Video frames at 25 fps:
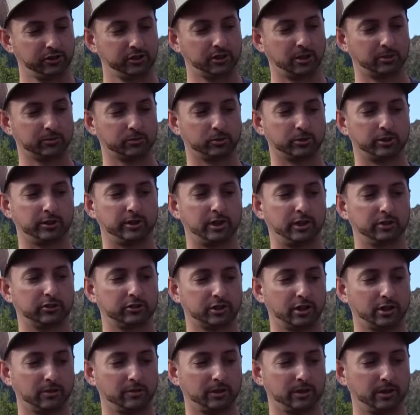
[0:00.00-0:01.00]
It comes with a nice
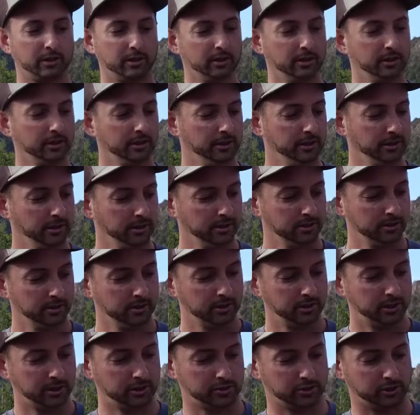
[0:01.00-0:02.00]
cover.
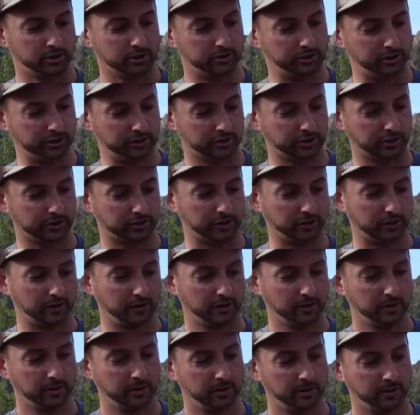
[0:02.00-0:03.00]
As you can see, it's got the
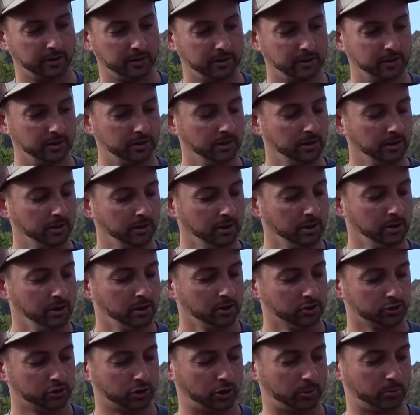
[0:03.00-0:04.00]

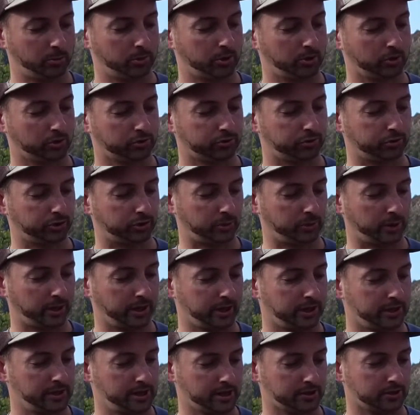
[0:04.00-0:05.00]
terminals for the ring
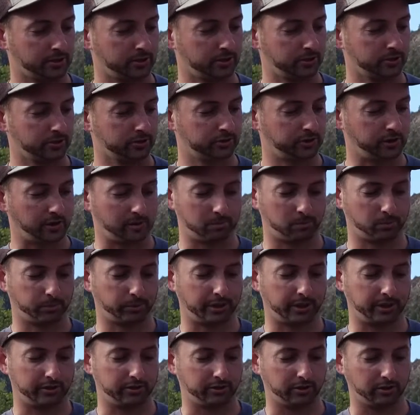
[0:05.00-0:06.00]
connectors. I'm
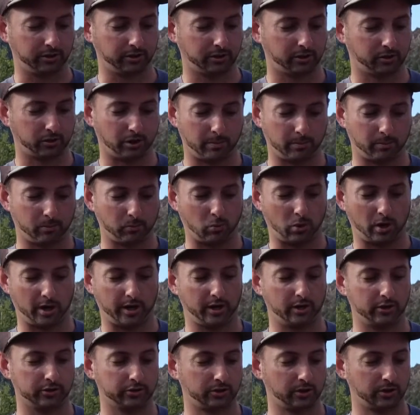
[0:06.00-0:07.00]
planning to crimp
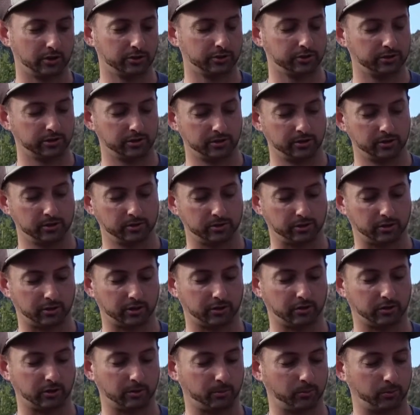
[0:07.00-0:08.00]
wires onto those, or
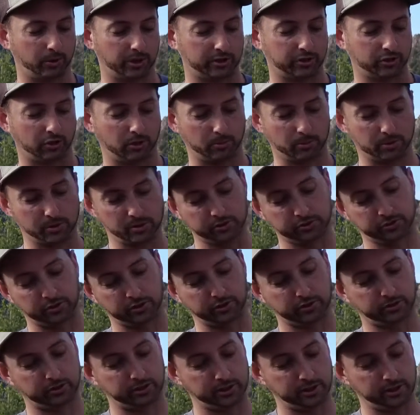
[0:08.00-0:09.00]
crimp ring terminals
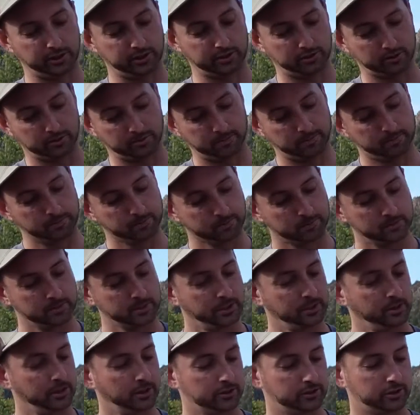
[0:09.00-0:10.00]
onto these, and
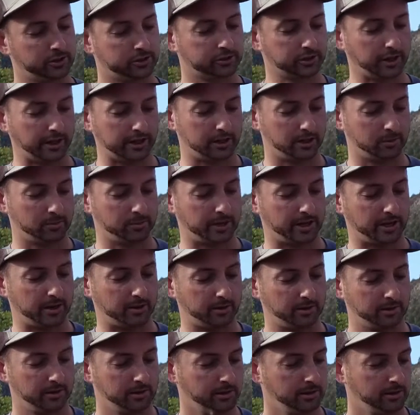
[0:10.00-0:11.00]
just tighten them
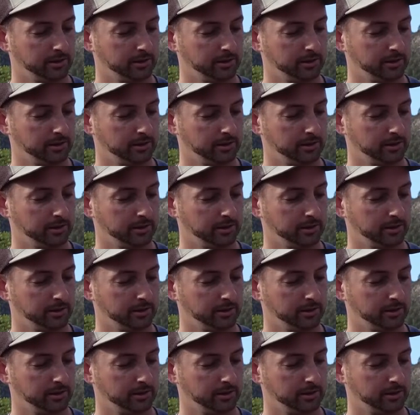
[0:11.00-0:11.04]
down.